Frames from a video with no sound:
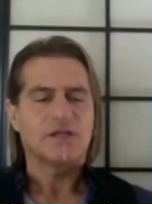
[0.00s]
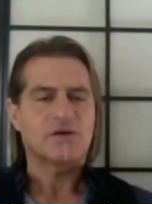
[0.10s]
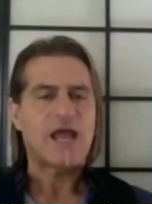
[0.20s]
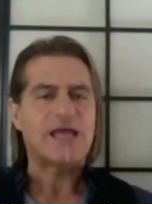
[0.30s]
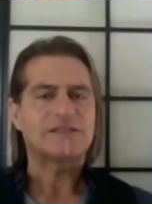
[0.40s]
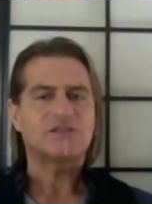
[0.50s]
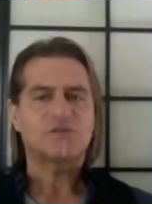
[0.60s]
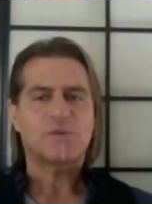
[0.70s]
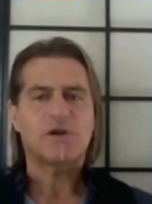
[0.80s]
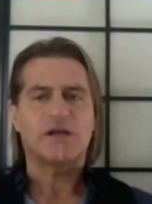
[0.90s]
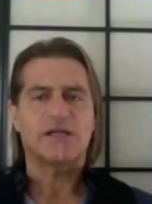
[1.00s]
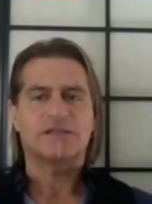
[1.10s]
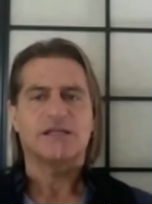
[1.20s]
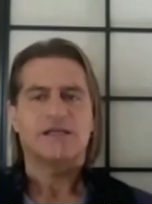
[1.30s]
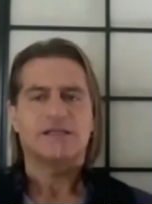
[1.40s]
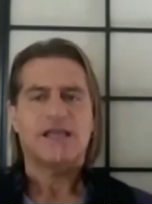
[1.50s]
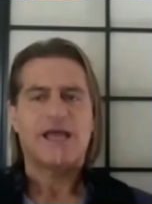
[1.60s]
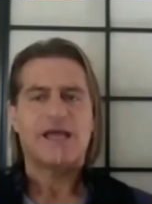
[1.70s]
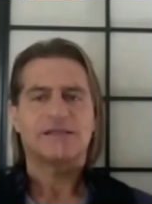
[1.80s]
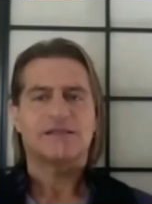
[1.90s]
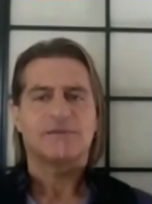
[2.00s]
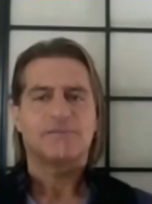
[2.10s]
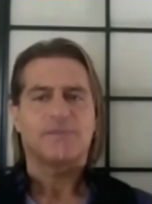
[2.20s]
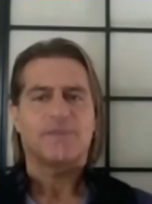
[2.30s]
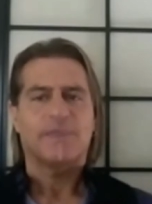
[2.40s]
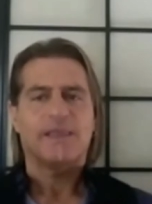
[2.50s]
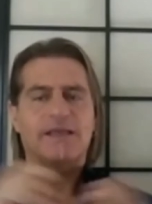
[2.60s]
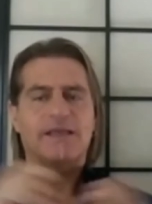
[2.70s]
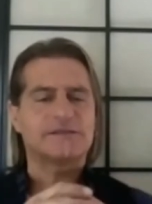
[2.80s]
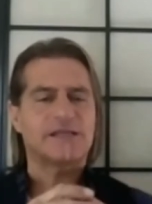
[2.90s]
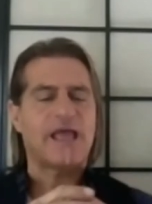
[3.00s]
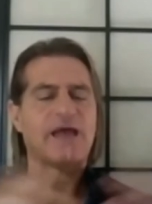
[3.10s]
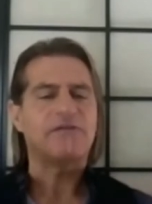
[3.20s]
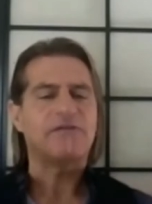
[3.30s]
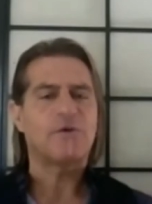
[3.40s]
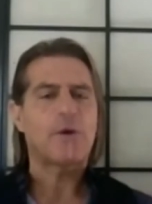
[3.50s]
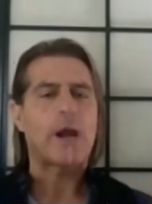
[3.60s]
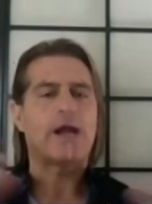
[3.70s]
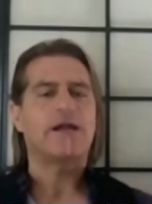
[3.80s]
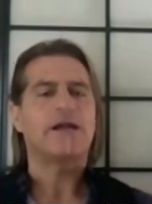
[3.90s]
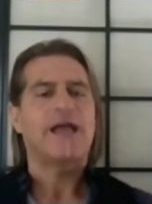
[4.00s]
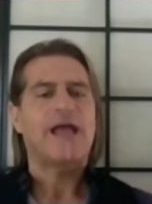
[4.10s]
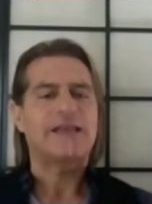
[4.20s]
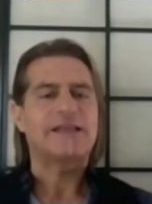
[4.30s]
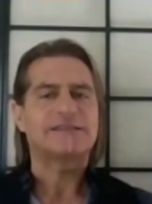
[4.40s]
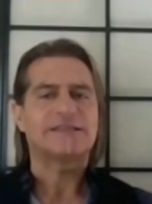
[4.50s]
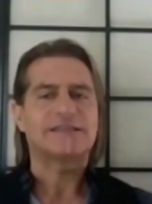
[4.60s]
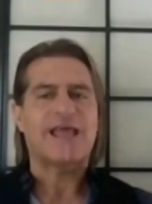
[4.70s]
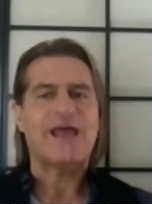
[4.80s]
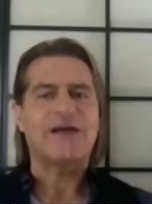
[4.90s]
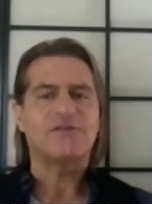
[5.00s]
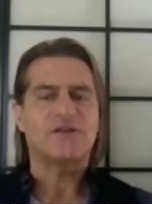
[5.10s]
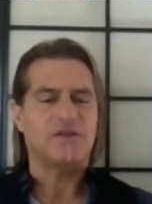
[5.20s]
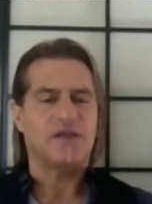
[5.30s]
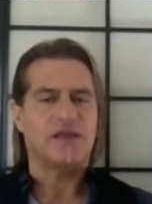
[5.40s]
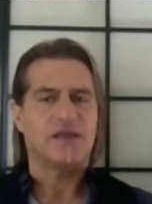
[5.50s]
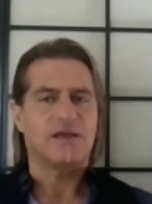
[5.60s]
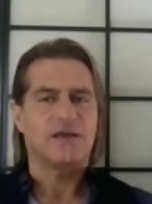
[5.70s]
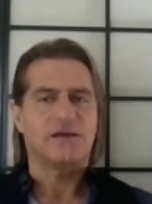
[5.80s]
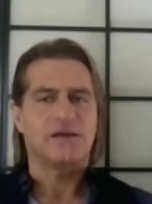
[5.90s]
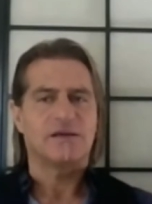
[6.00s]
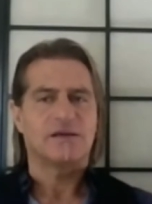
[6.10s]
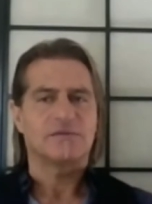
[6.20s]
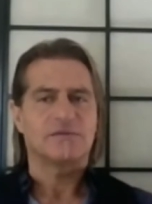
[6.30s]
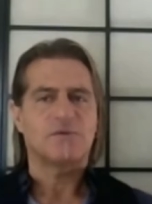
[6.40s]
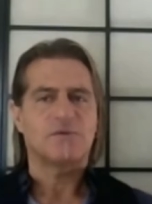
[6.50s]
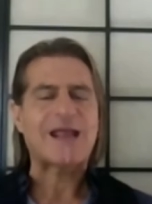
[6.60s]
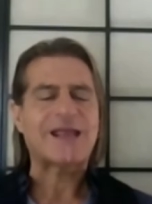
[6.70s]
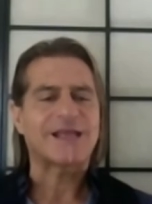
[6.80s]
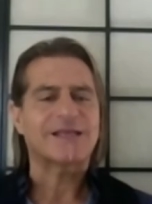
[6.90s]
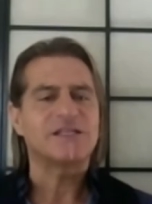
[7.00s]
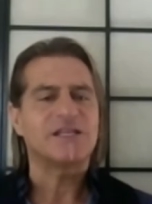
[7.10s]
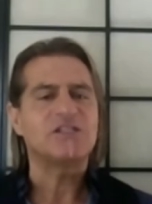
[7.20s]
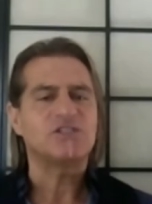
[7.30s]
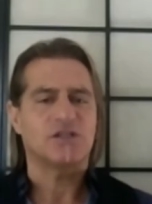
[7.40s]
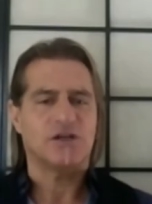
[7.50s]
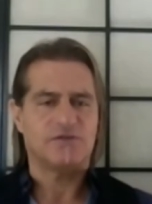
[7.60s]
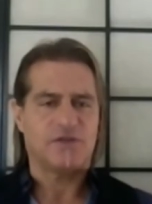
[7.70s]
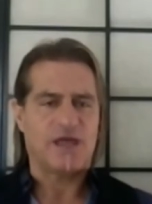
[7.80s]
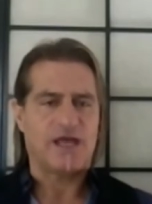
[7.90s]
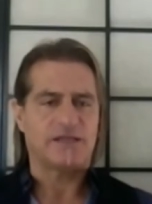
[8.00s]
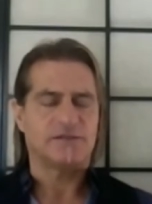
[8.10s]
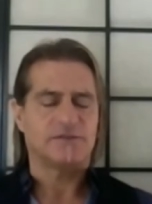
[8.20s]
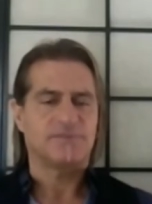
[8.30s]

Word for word: the Grand Spirit that is everywhere and is in everything, the recognition of that.